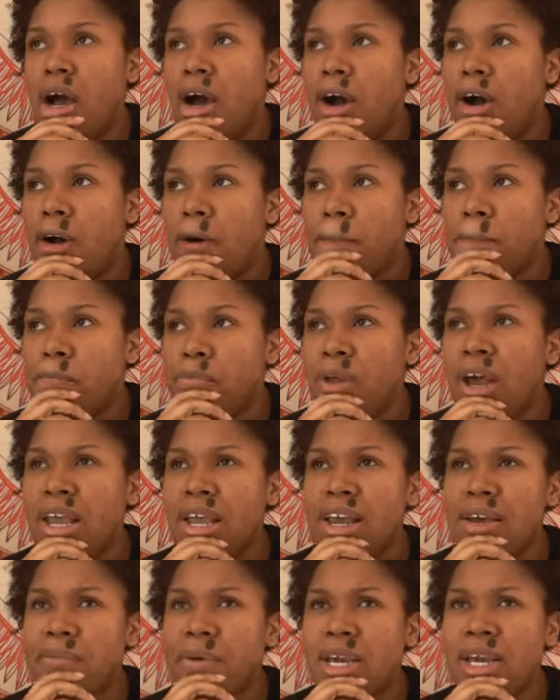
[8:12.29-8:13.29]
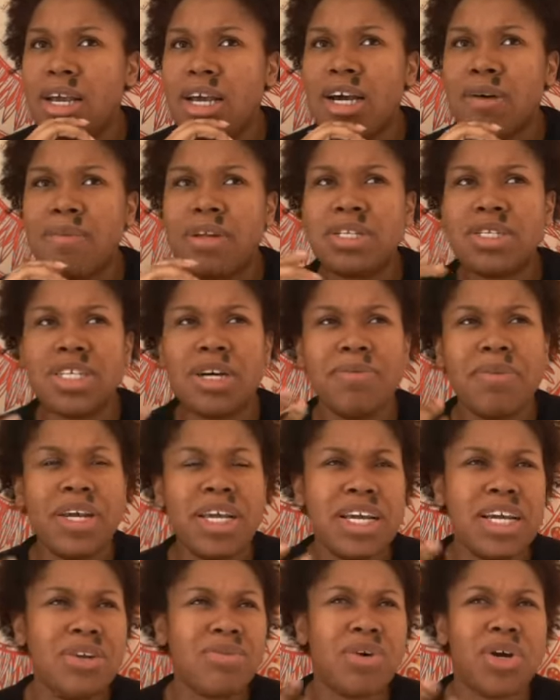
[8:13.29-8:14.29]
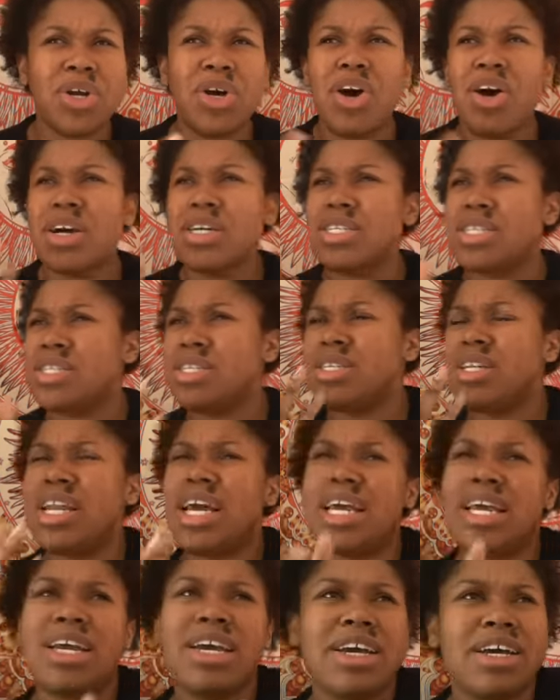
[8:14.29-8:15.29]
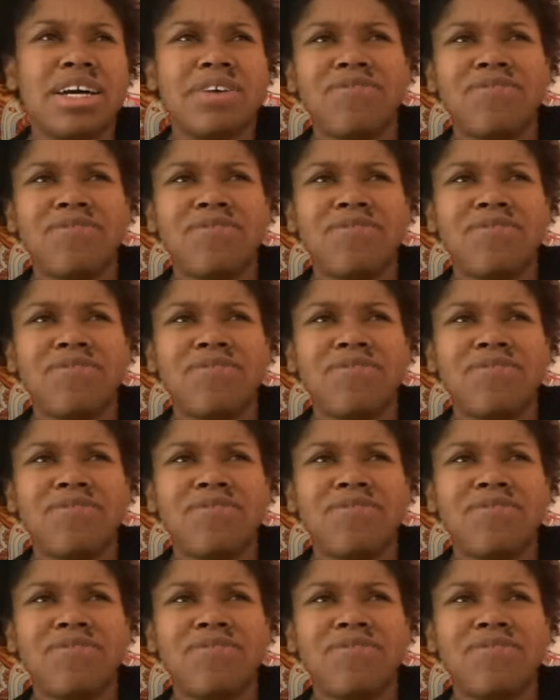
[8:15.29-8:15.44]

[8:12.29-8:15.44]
um i am picking up that something in regards to like